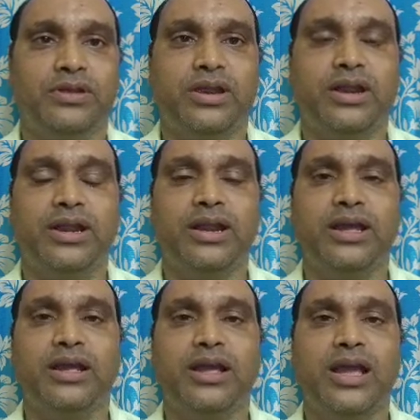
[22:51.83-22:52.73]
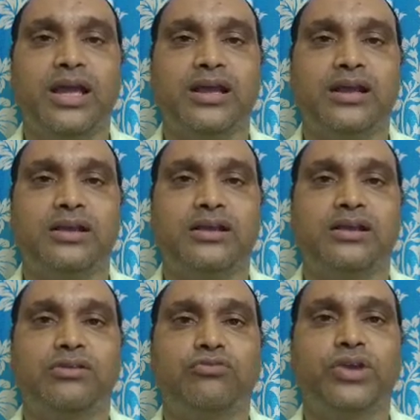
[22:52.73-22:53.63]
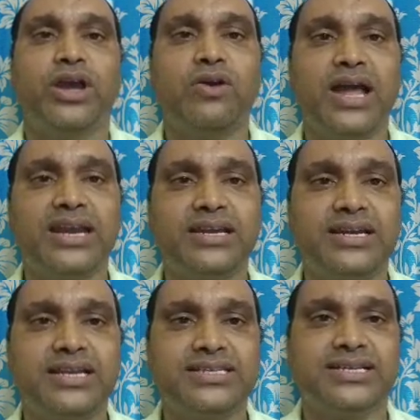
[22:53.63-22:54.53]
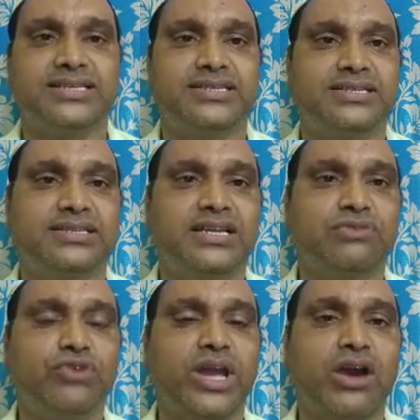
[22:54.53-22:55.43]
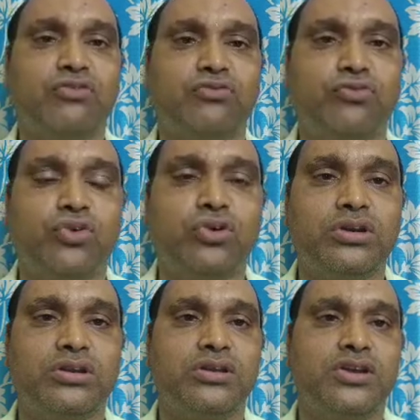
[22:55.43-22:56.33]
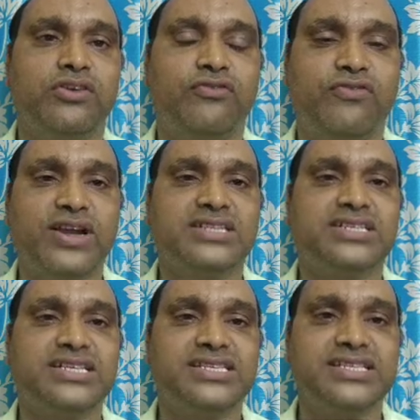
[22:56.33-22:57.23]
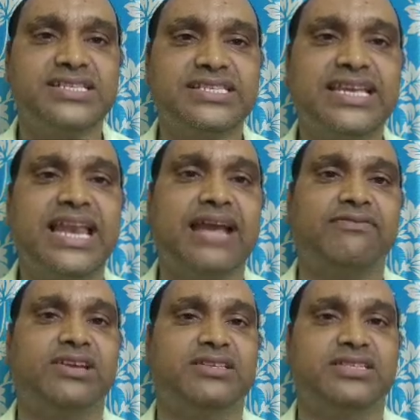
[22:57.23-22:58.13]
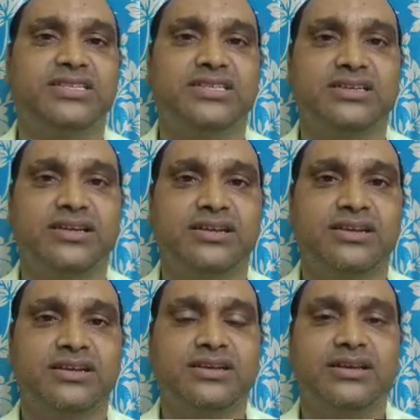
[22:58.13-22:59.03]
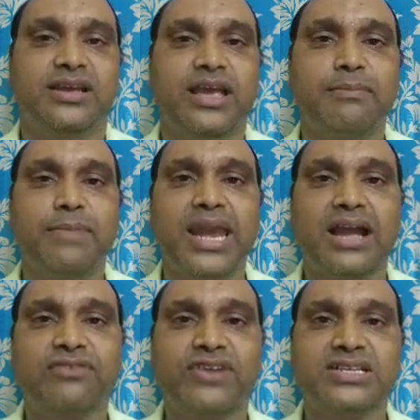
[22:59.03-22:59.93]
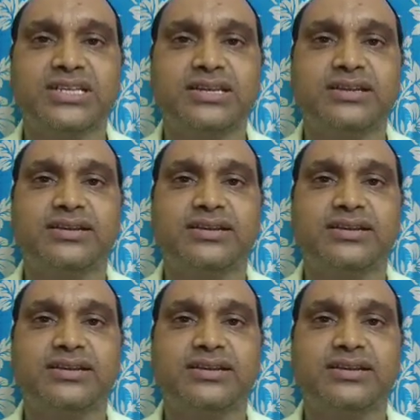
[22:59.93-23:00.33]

And we have already discussed that we have 4 functions in C language: malloc function,